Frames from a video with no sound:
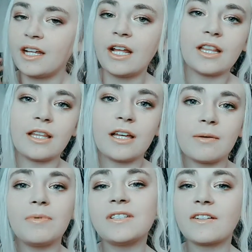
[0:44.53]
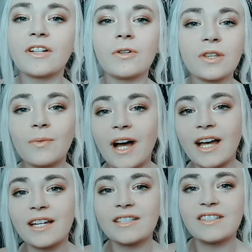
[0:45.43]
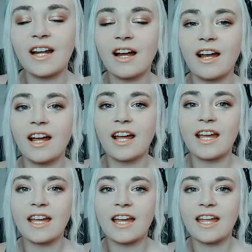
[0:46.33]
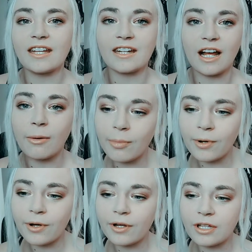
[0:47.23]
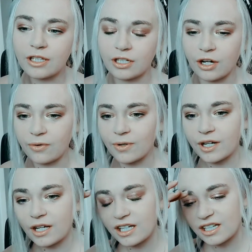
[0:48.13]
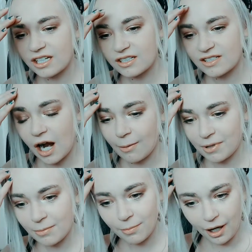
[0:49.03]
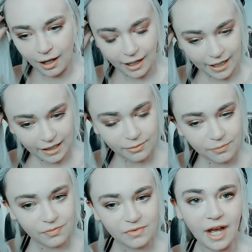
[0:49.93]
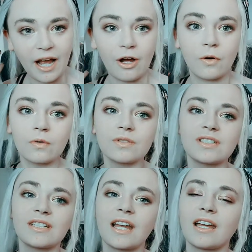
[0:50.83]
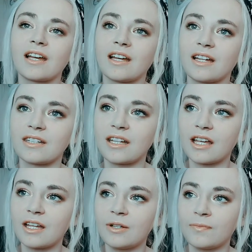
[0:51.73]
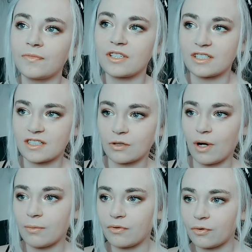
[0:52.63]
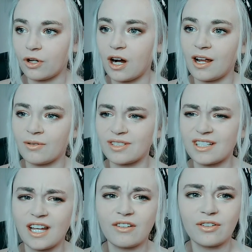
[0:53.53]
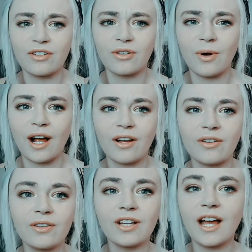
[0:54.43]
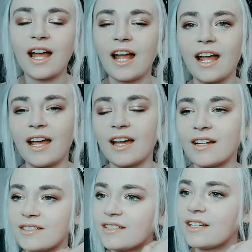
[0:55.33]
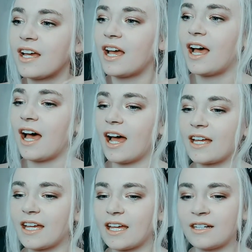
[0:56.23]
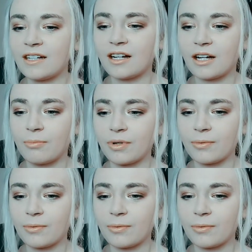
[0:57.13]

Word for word: the Pacific Northwest, I ended up you know stopping by the house and this is like right before I was staying for a little while and I ended up